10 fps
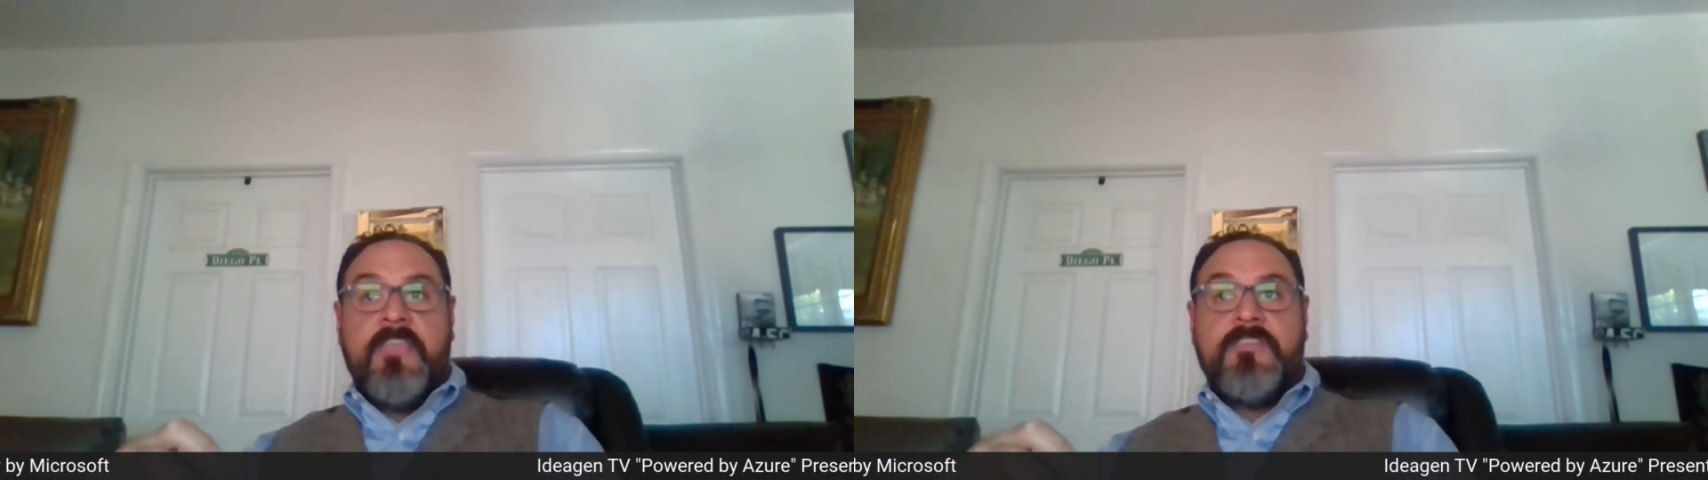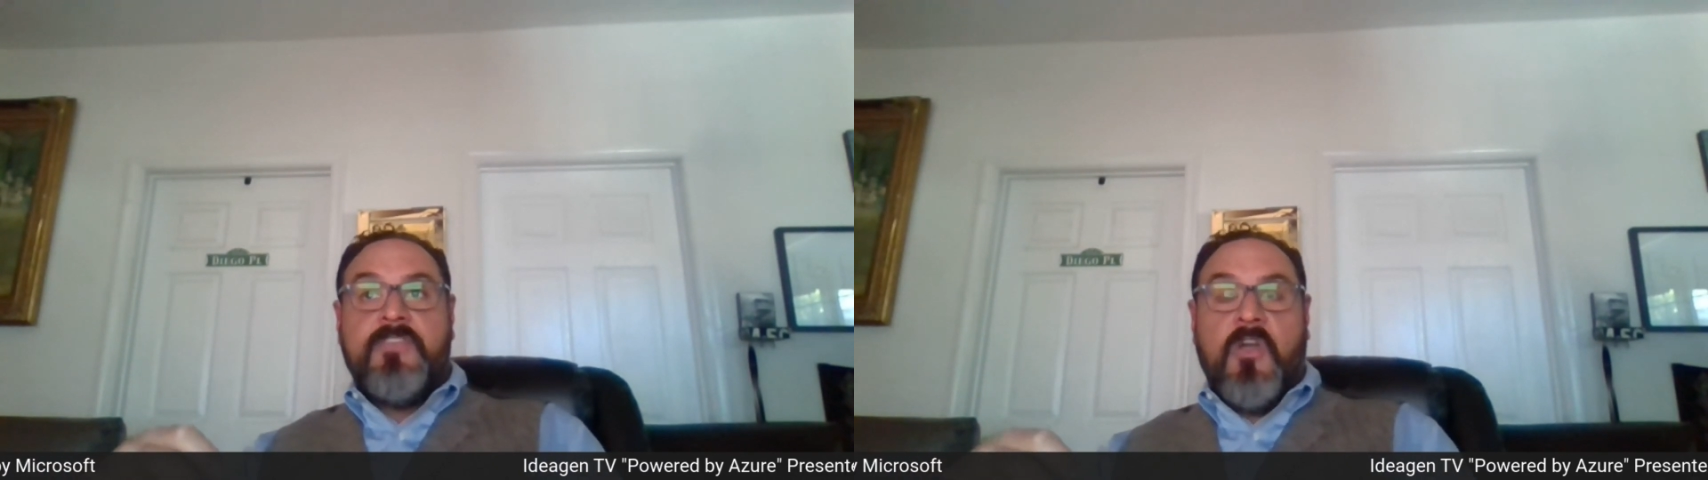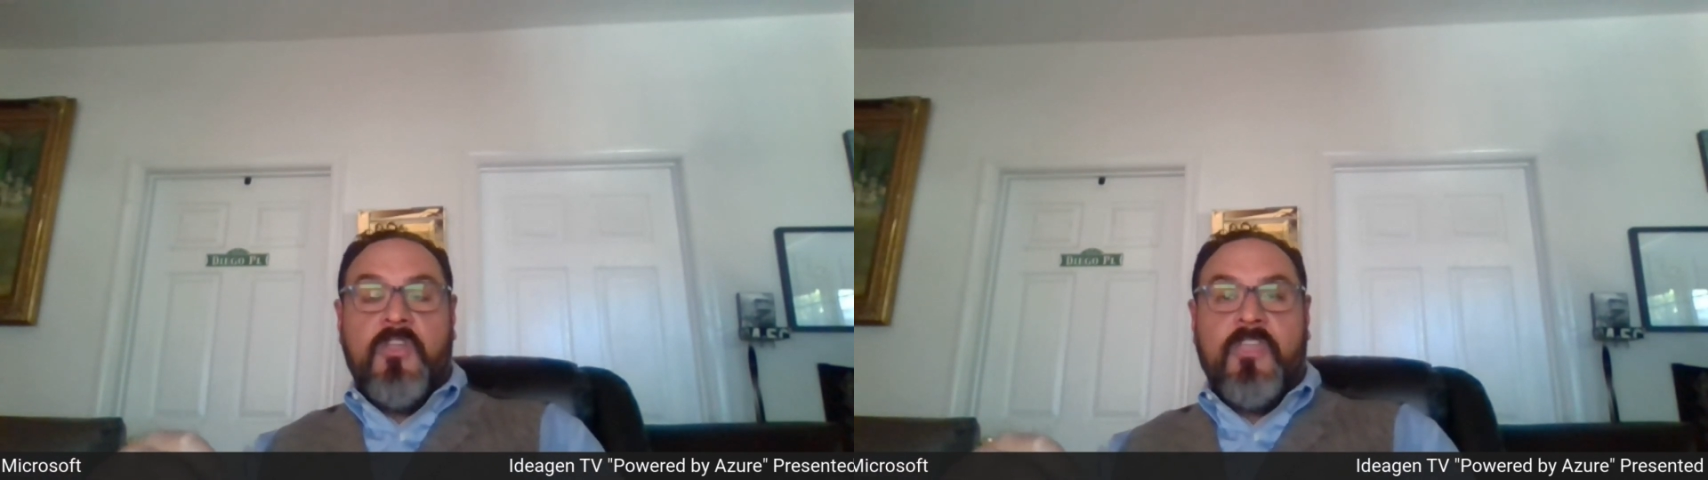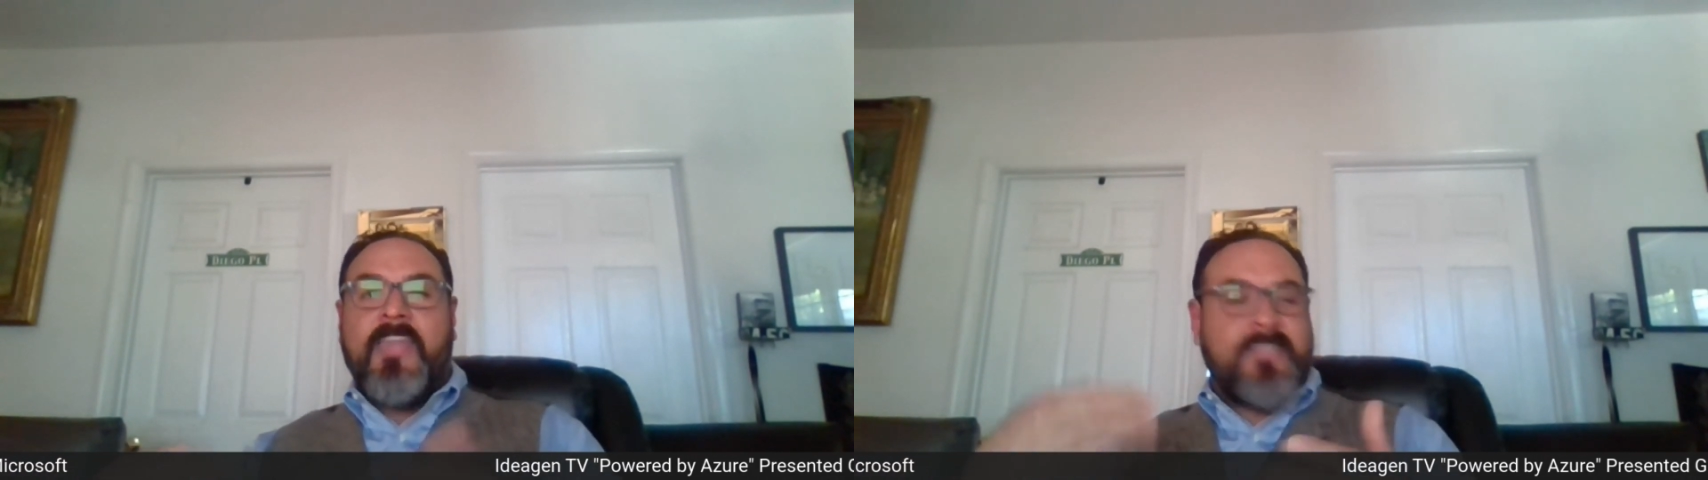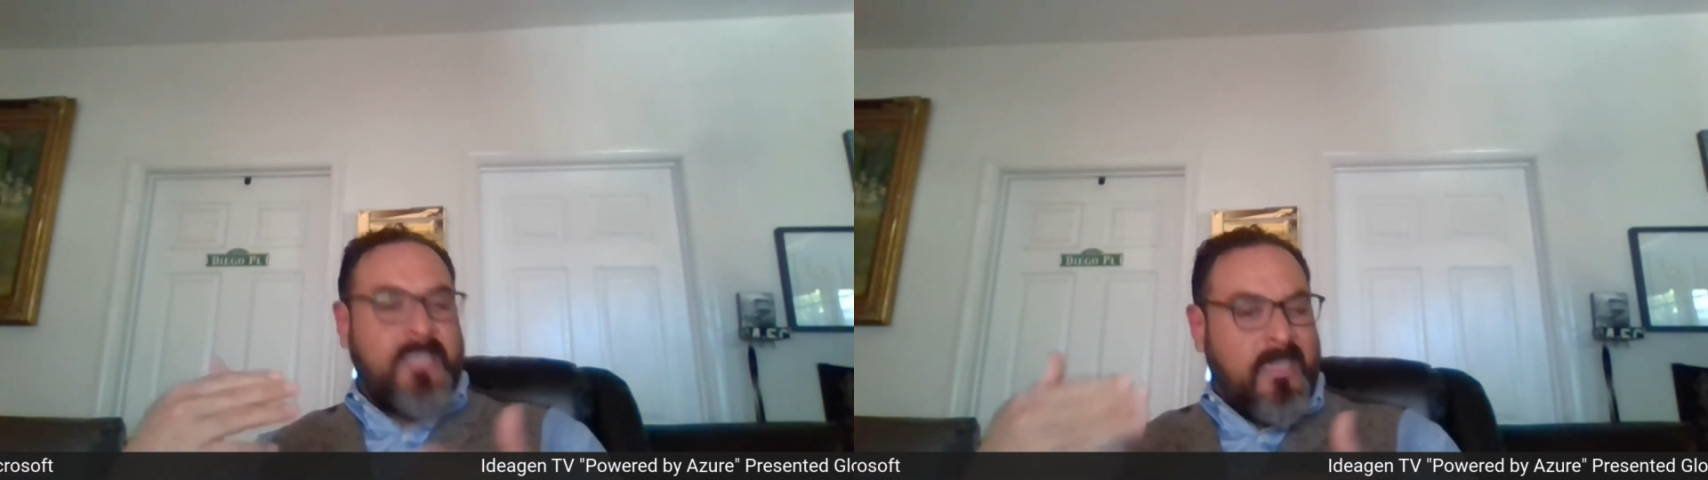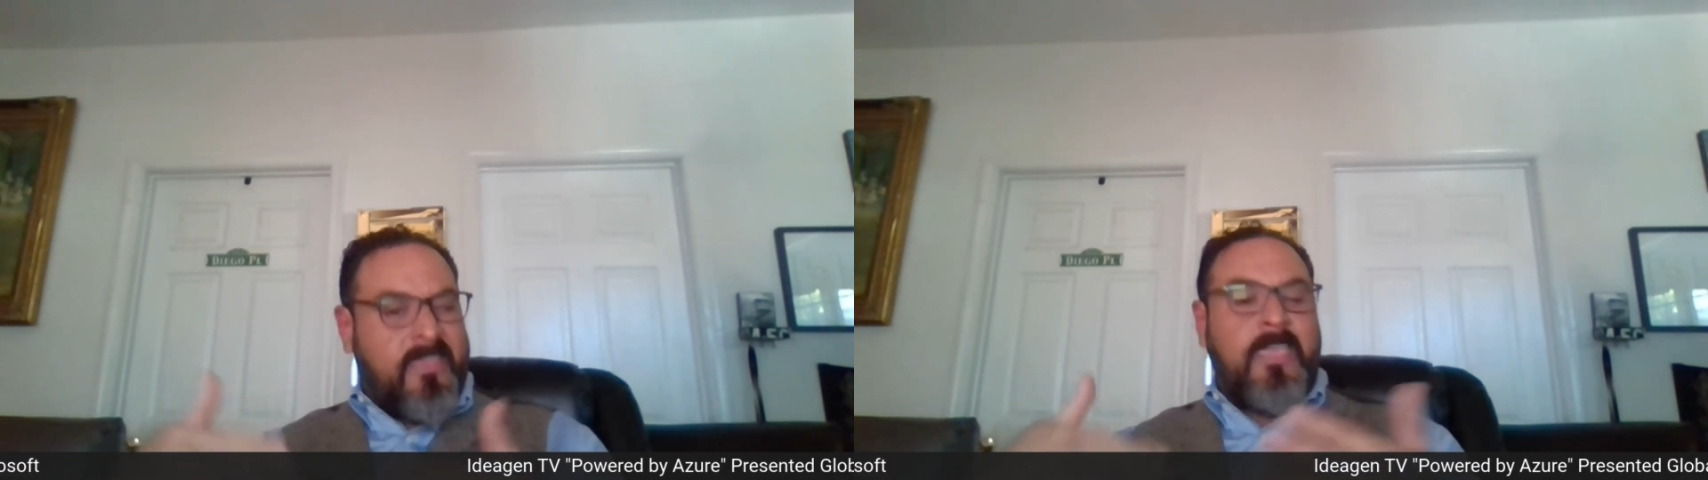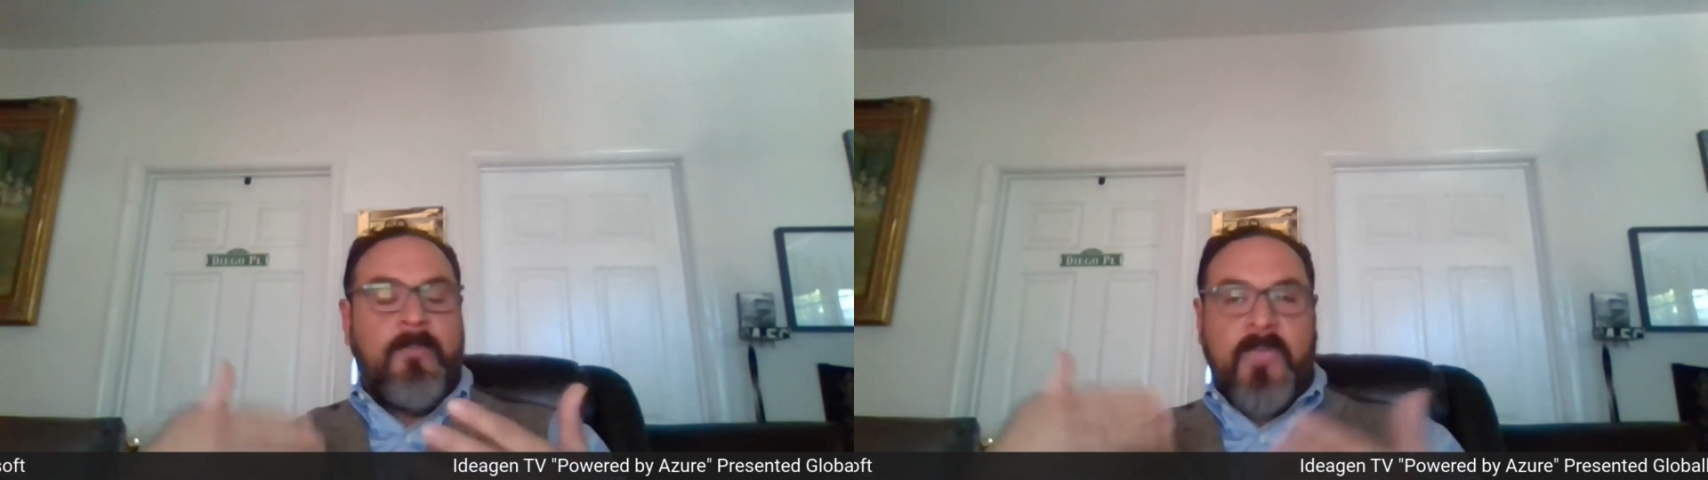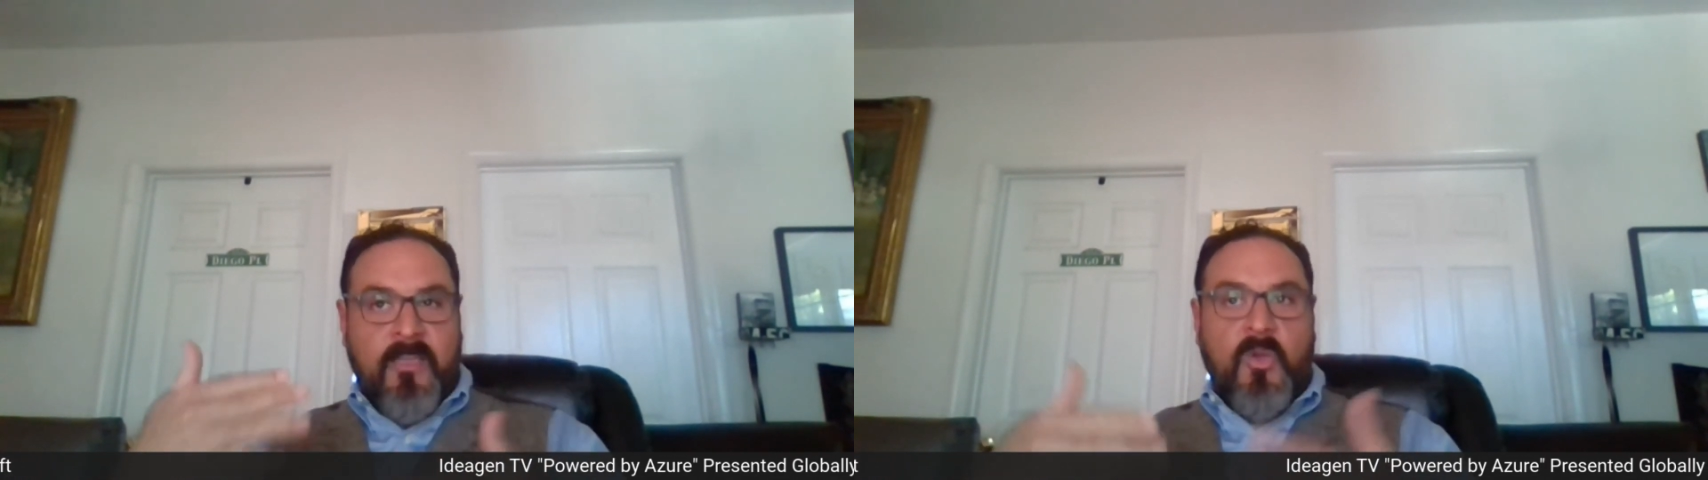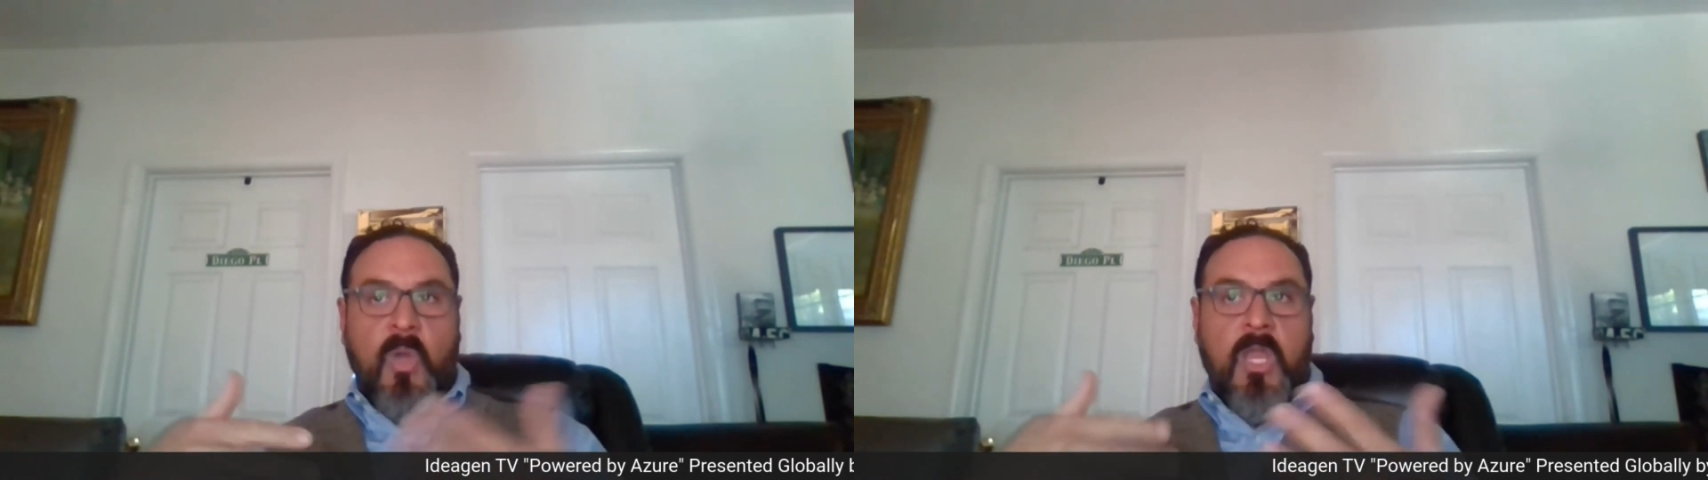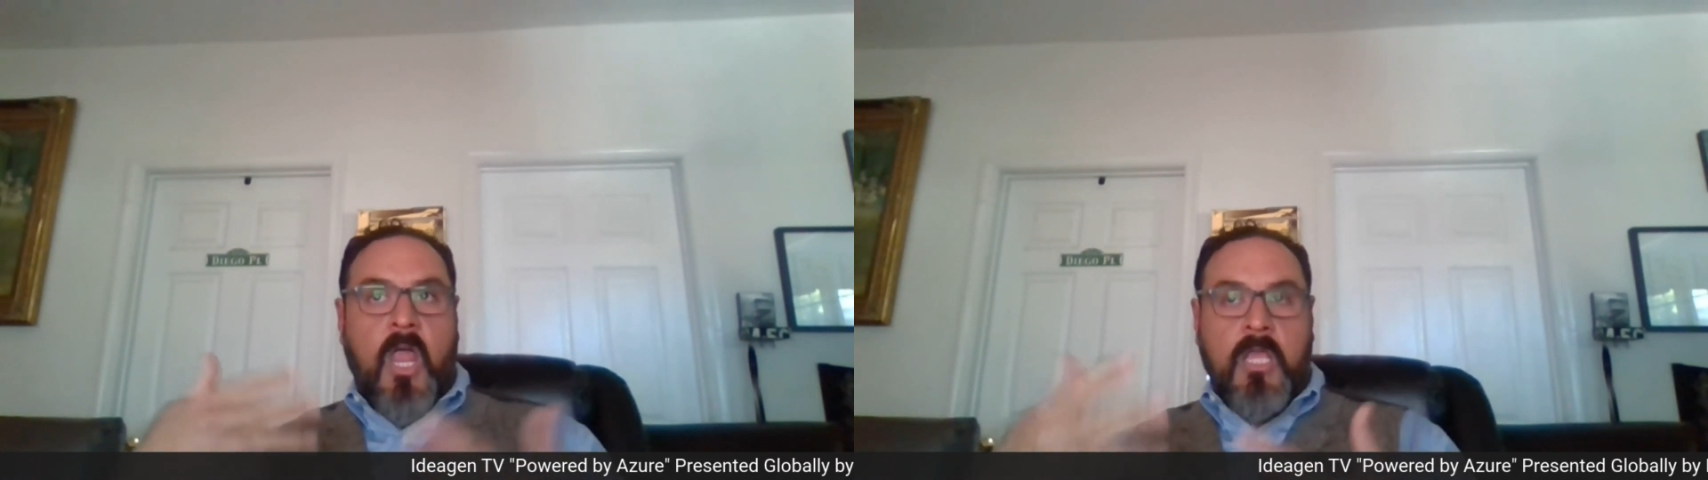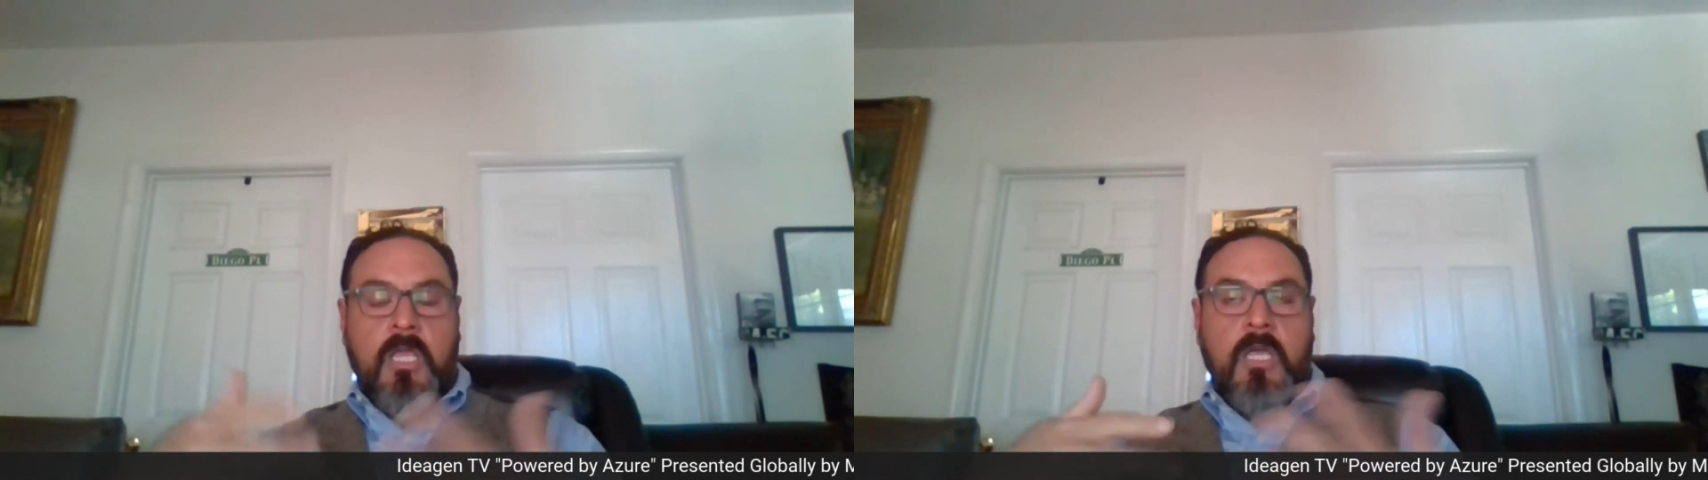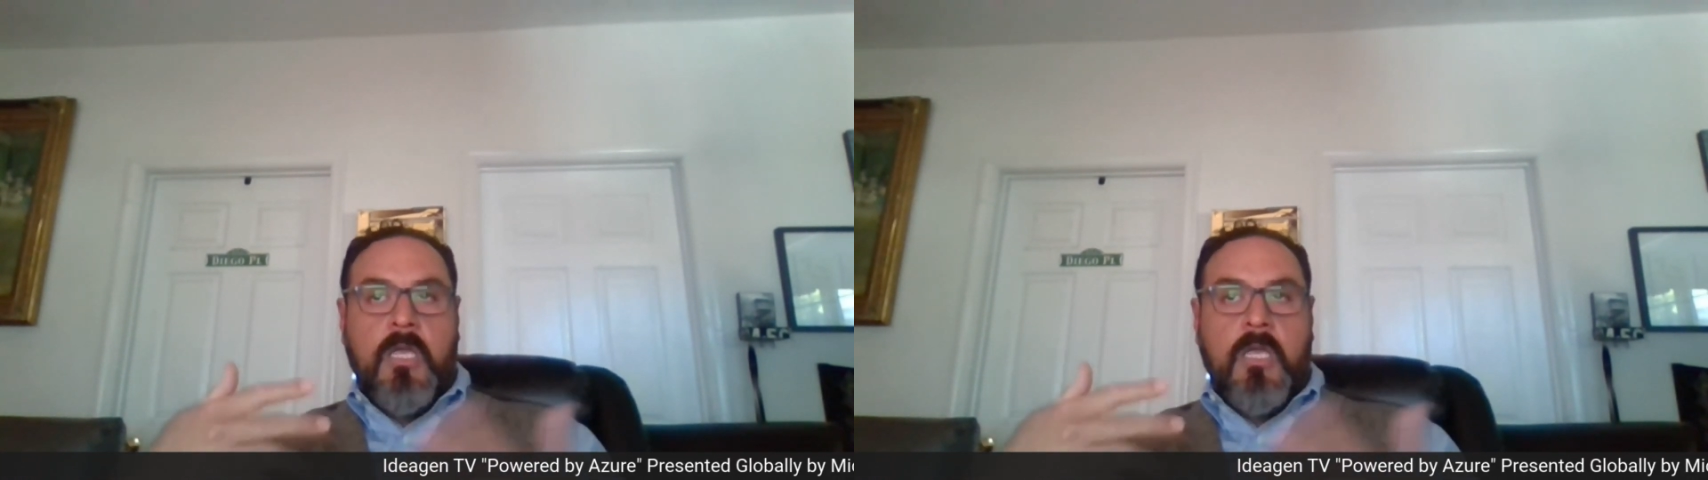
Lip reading: So you kind of see a theme here going on